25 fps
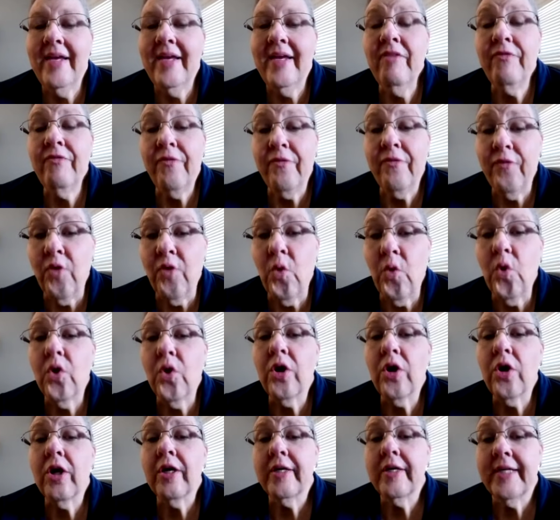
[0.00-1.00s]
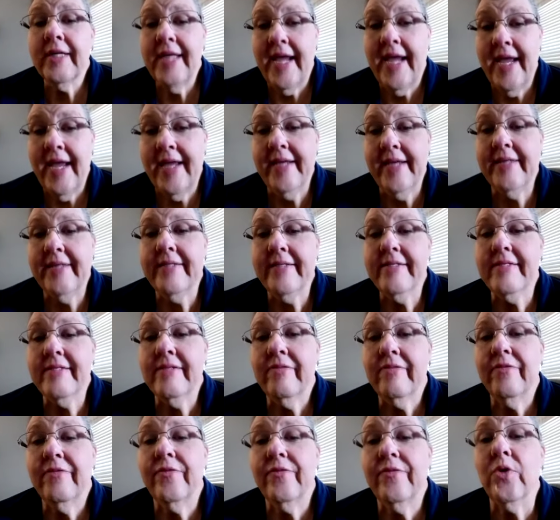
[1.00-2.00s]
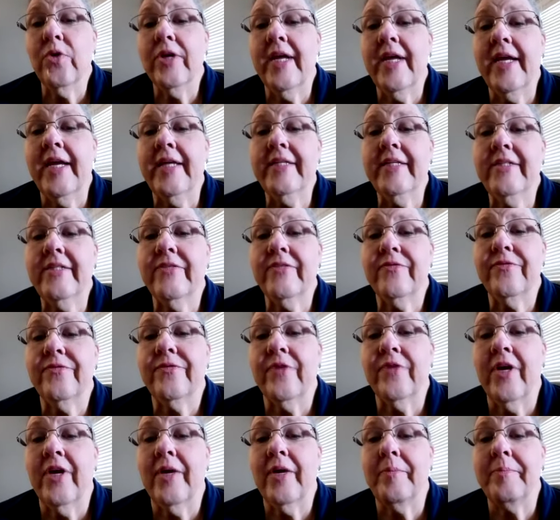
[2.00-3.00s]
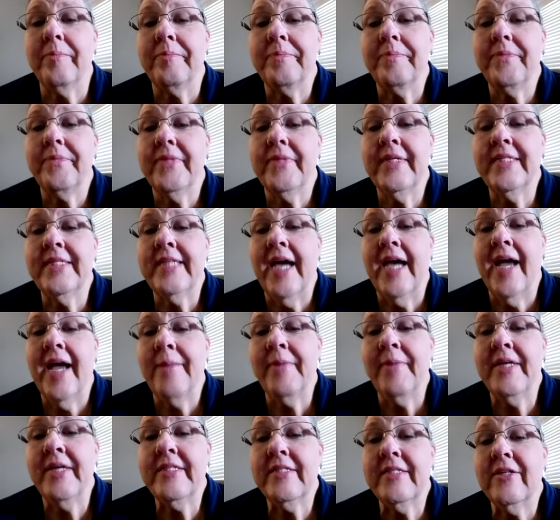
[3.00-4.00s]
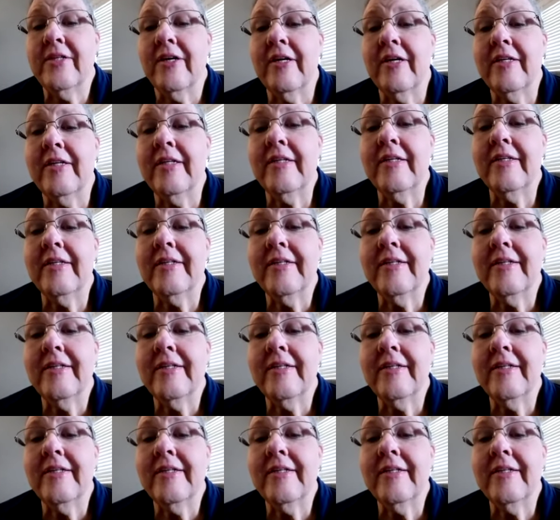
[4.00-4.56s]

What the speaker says: 4 days from the time I started